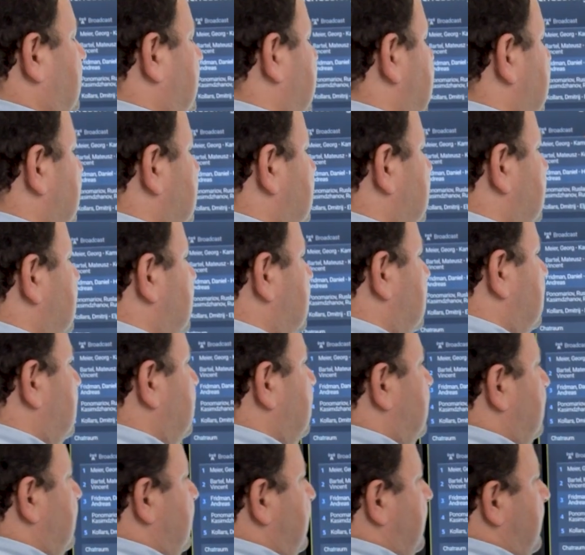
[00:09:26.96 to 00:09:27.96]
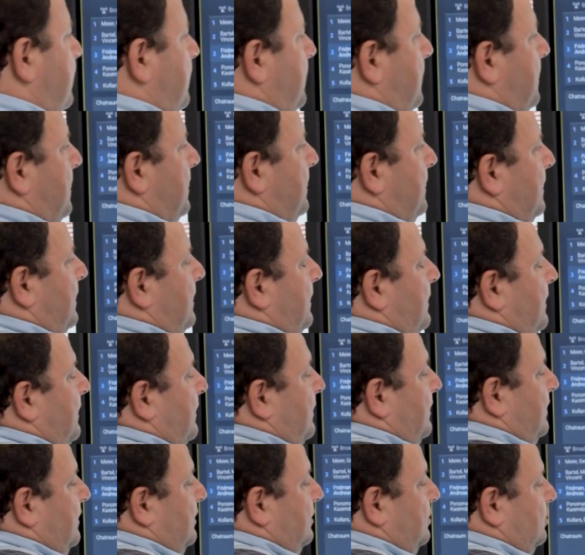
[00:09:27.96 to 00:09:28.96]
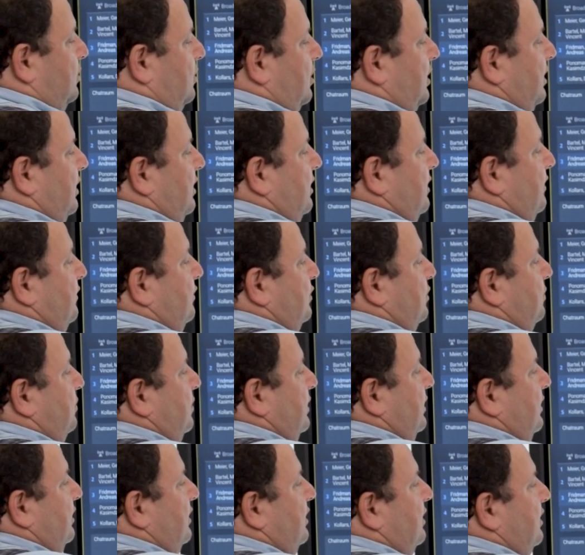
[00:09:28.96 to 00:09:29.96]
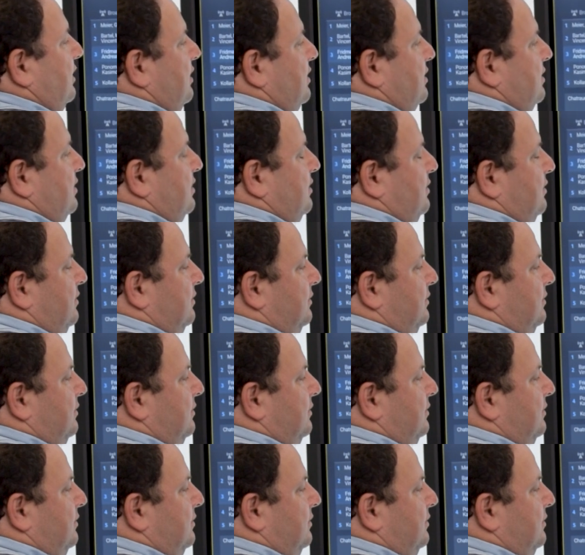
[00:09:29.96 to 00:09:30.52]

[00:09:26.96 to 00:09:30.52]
okay, it's a draw. So I have to play this.